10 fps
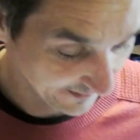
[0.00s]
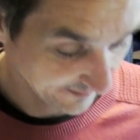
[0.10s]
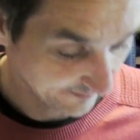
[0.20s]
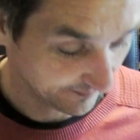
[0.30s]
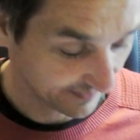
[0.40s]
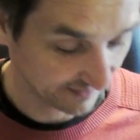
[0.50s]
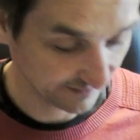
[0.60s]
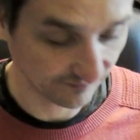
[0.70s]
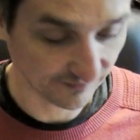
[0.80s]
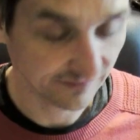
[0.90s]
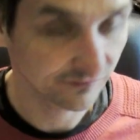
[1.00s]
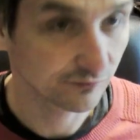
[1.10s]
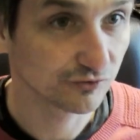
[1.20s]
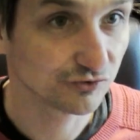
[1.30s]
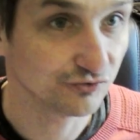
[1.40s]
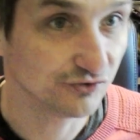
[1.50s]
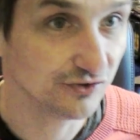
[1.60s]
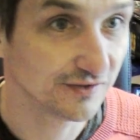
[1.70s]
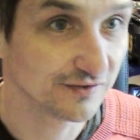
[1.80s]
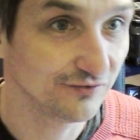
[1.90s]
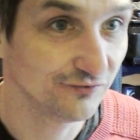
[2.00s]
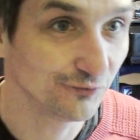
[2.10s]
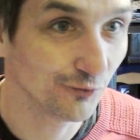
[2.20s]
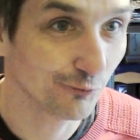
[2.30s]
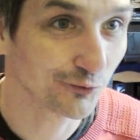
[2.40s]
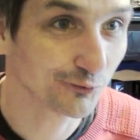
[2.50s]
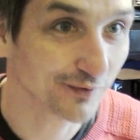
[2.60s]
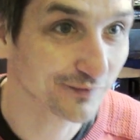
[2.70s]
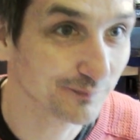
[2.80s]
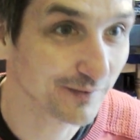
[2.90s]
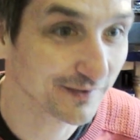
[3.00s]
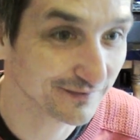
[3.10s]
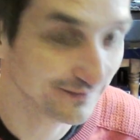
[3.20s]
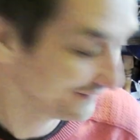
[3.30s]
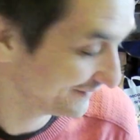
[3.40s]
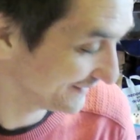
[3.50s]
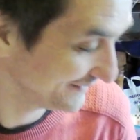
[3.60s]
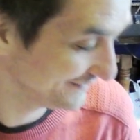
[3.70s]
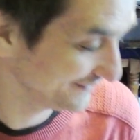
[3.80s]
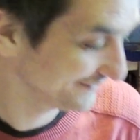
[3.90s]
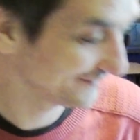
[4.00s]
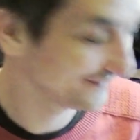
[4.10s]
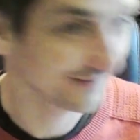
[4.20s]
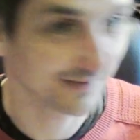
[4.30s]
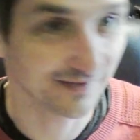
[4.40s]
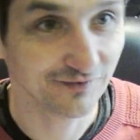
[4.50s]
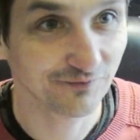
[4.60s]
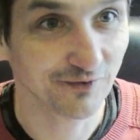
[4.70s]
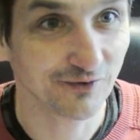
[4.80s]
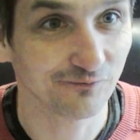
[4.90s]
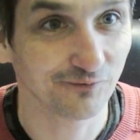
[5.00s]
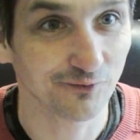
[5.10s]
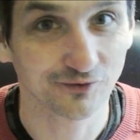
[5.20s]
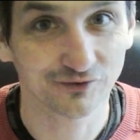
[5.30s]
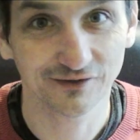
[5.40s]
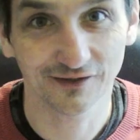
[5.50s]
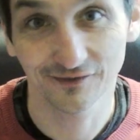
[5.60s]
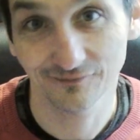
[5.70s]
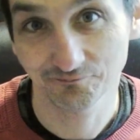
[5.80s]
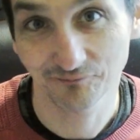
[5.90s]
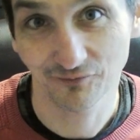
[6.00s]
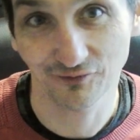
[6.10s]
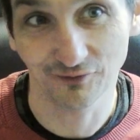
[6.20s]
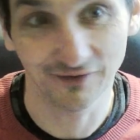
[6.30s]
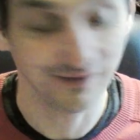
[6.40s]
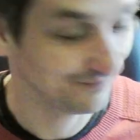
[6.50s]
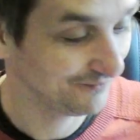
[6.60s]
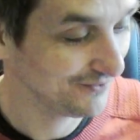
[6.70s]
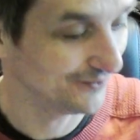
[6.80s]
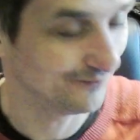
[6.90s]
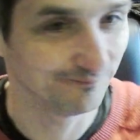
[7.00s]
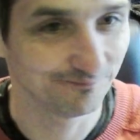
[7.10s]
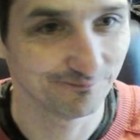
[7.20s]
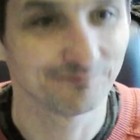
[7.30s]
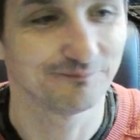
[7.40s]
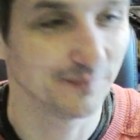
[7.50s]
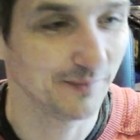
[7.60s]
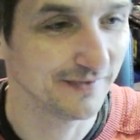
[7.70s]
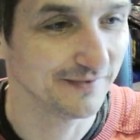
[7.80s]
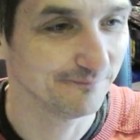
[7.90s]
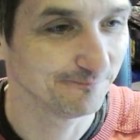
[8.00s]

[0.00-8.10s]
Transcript: but if that's what you need, at least you know what to expect inside. Guys, thank you for watching and see you in the next video. Bye bye.